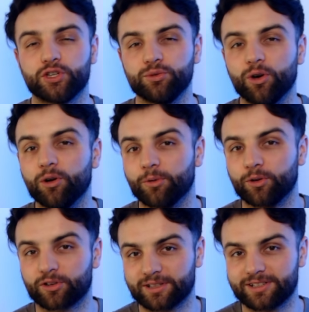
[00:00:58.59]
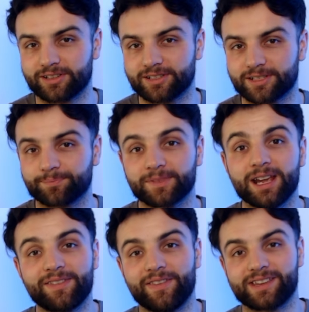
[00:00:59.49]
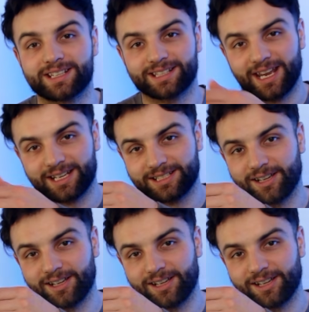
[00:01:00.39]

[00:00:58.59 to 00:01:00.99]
2 or more creatures. Then this next